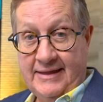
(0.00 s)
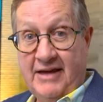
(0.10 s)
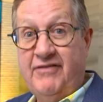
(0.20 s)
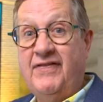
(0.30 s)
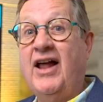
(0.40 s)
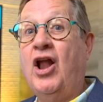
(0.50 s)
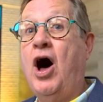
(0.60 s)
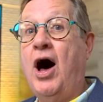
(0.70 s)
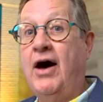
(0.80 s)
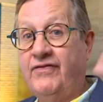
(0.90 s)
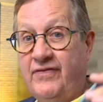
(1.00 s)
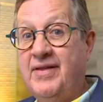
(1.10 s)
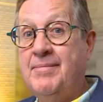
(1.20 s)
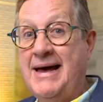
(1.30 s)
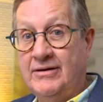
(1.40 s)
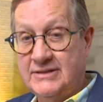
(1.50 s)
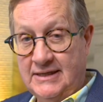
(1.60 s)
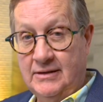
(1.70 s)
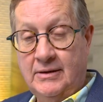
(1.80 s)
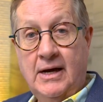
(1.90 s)
They fell off the
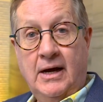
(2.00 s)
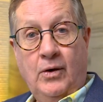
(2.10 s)
mountain.